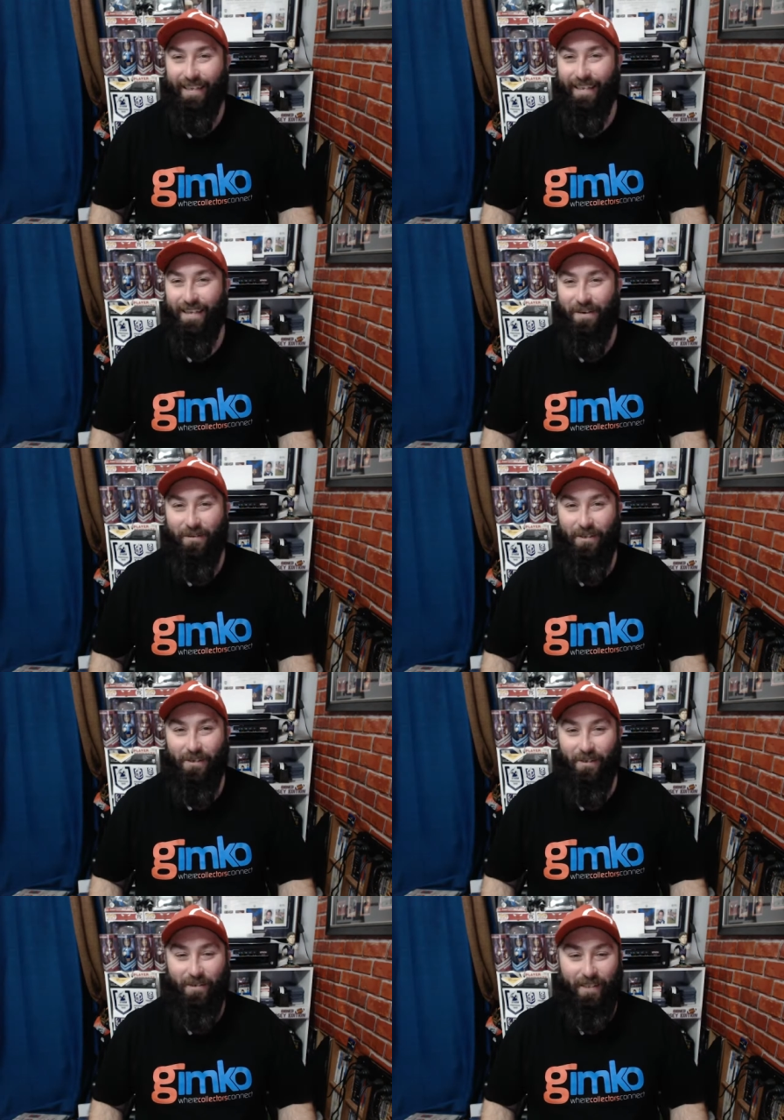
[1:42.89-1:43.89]
No
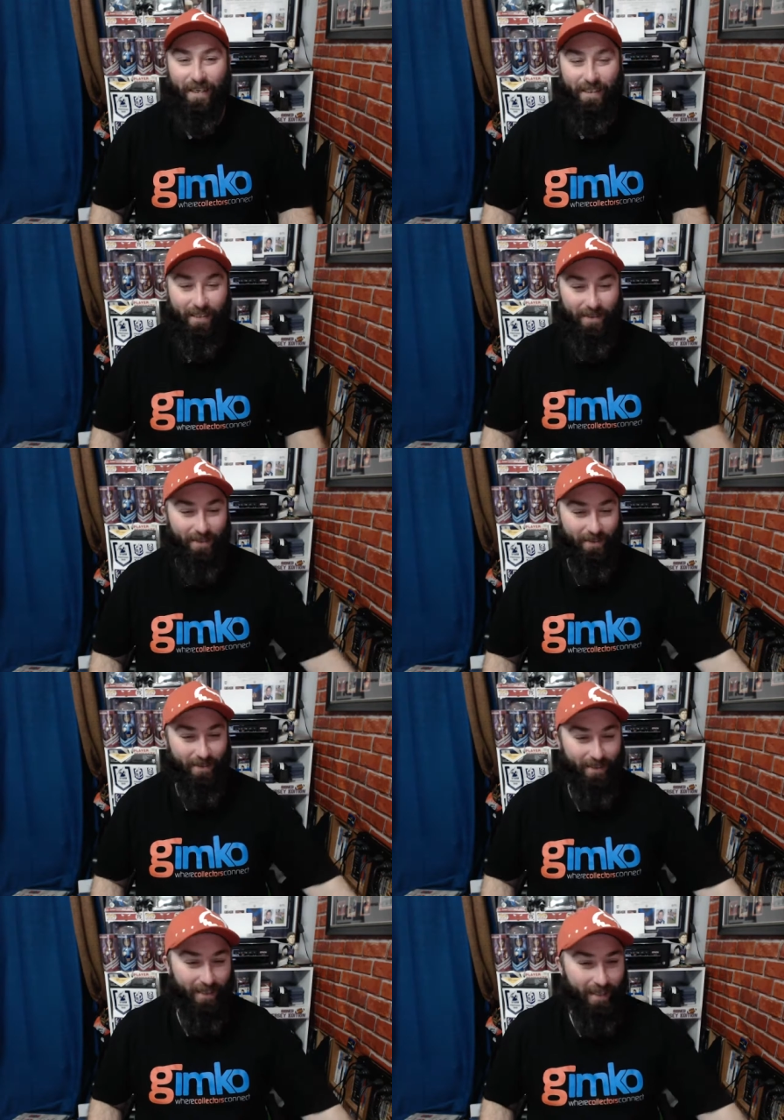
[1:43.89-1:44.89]
issue in that at all.
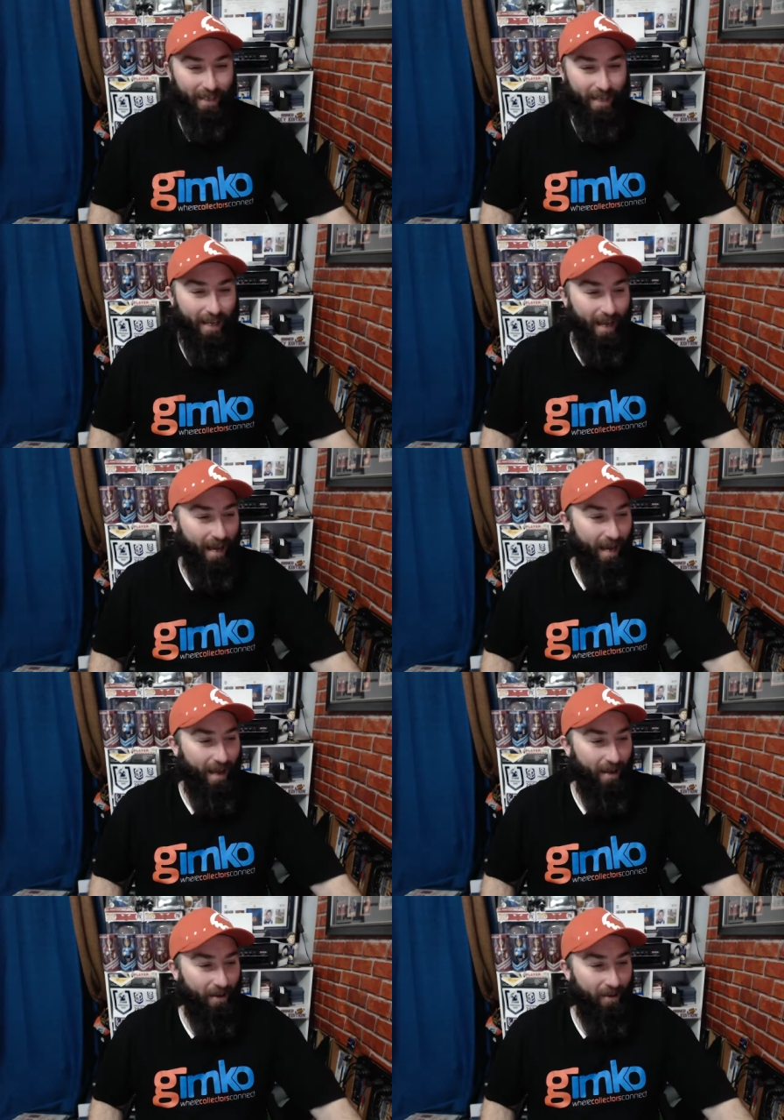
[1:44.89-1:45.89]

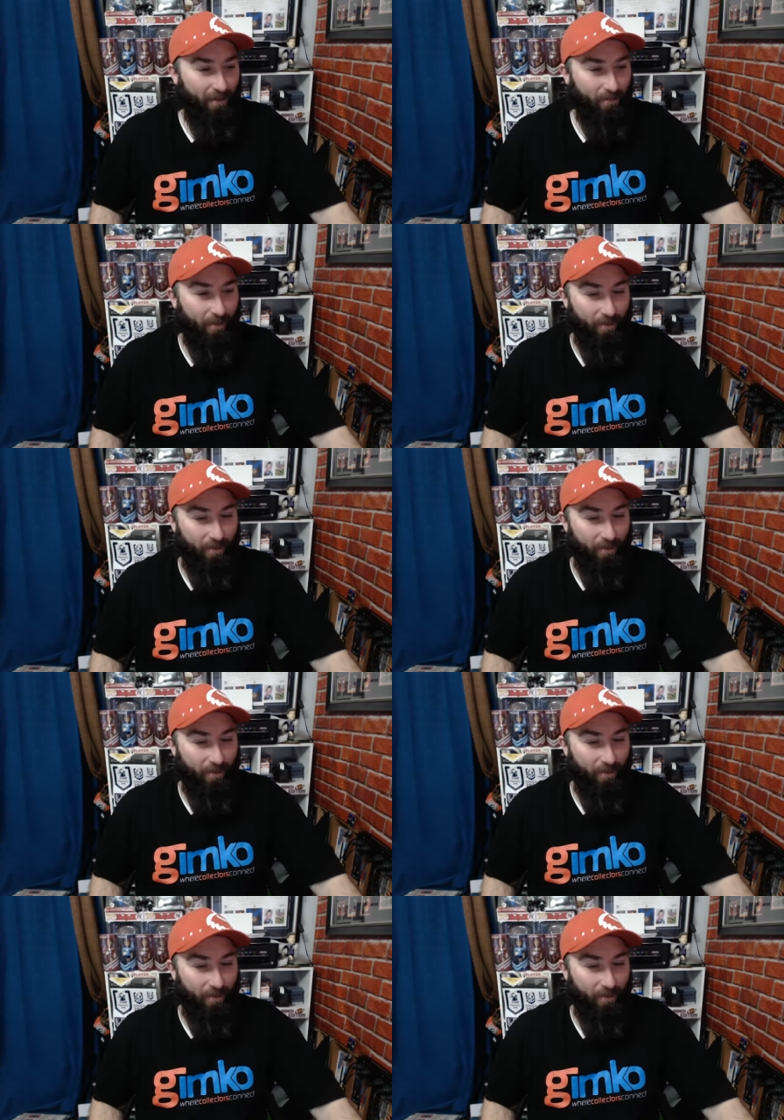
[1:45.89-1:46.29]
Um,